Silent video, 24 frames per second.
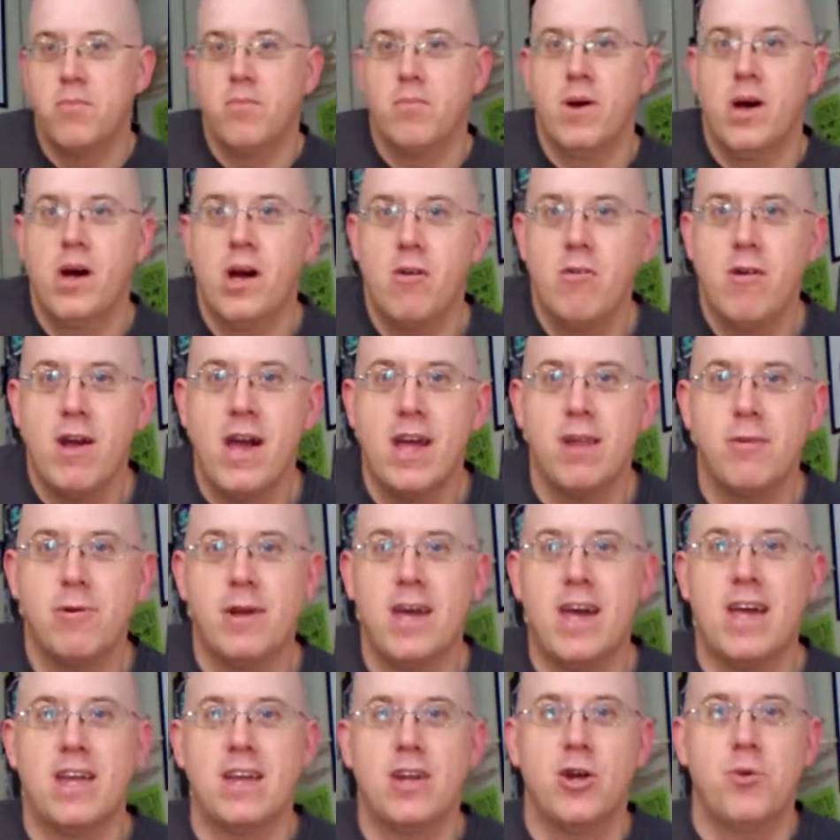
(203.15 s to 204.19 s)
All right, we
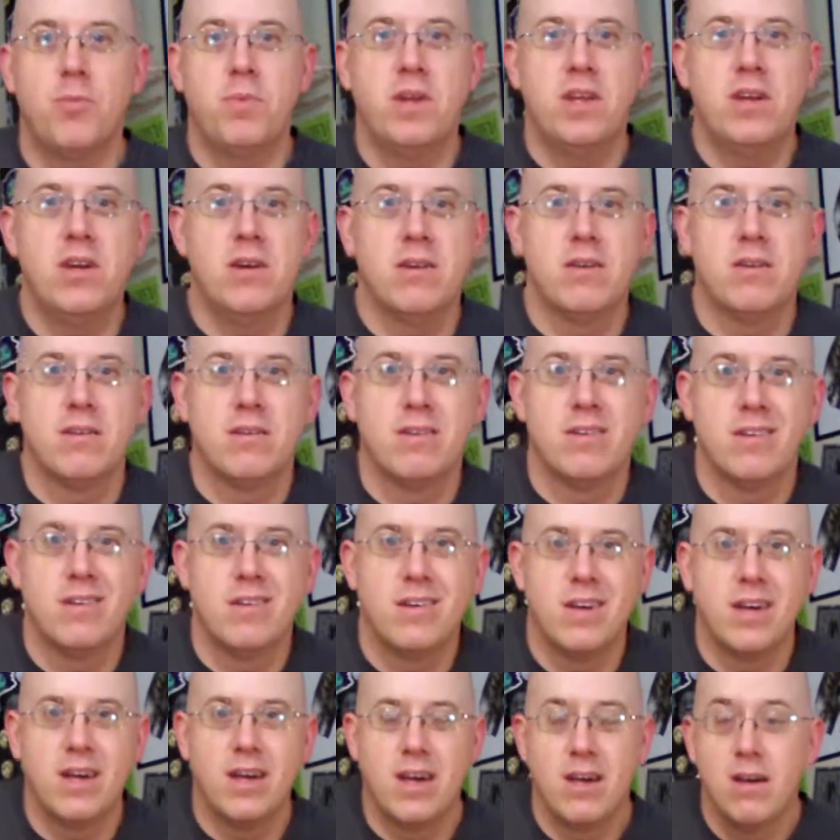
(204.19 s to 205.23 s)
got it open here.
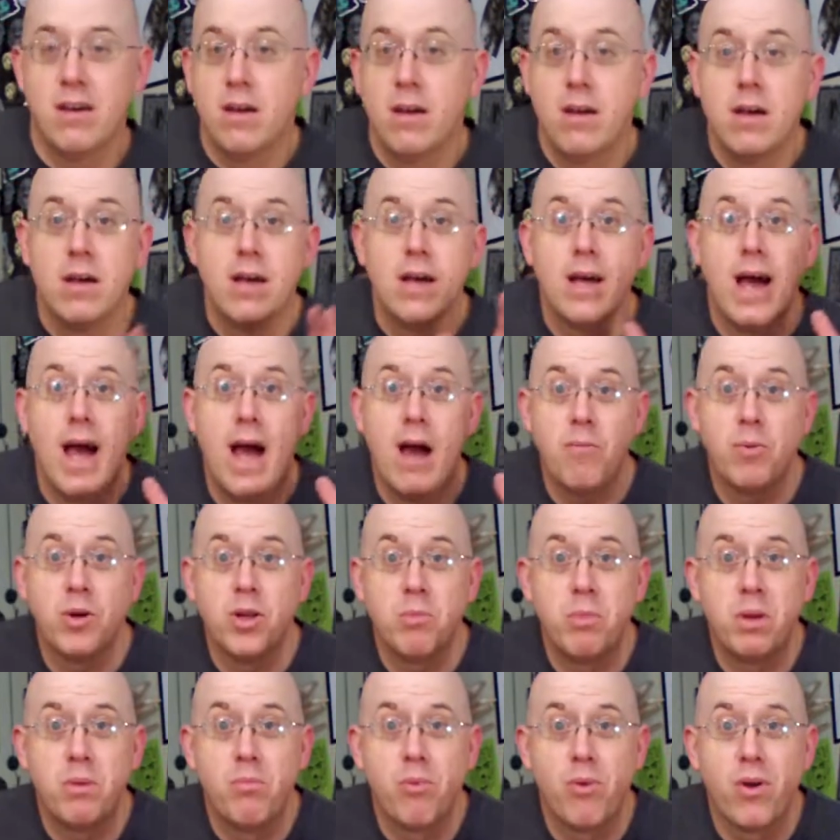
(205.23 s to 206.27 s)
I'm gonna
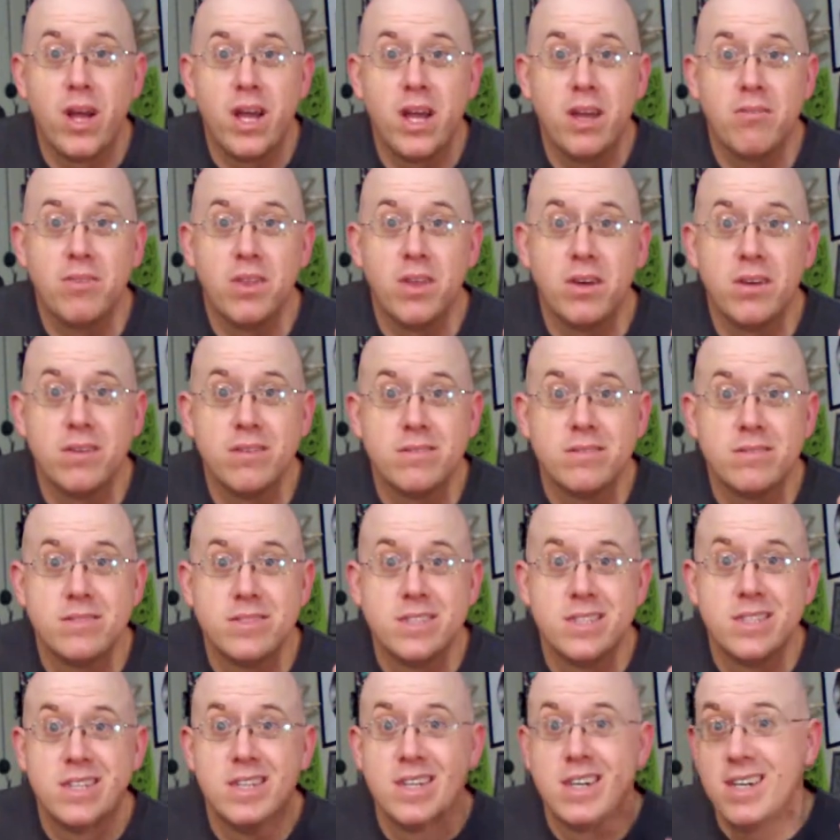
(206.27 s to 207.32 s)
be brave though.
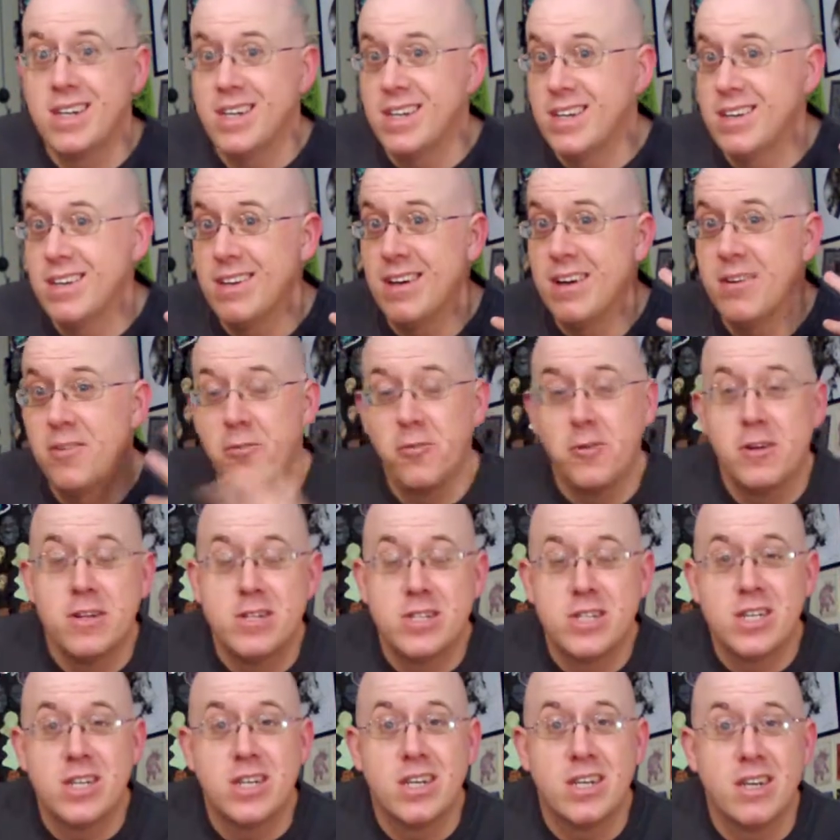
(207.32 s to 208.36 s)
I'm gonna
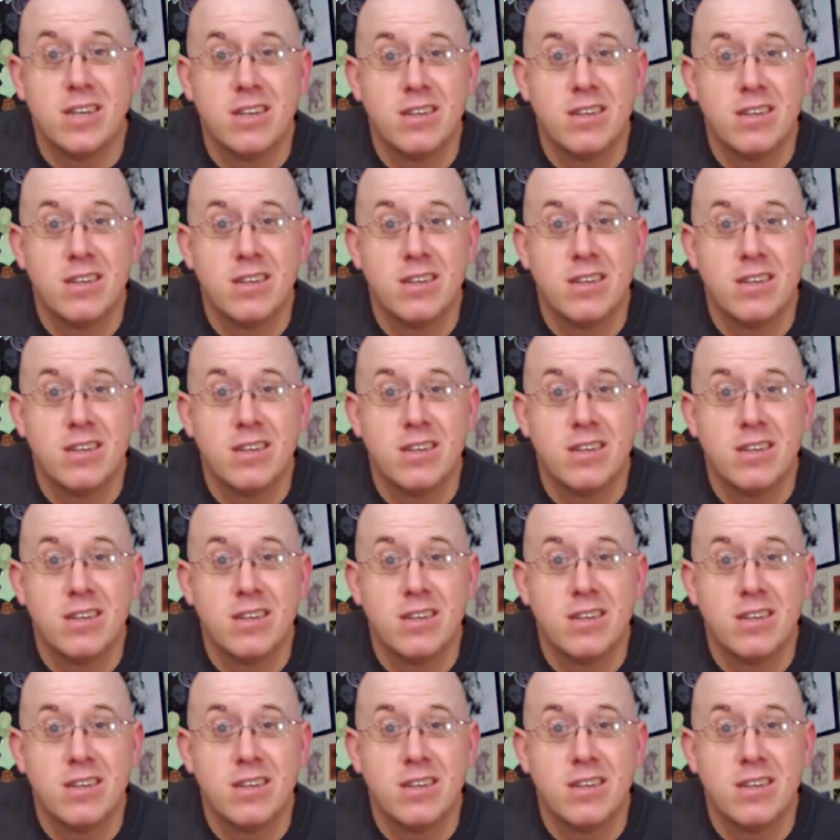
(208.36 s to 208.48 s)
reach in,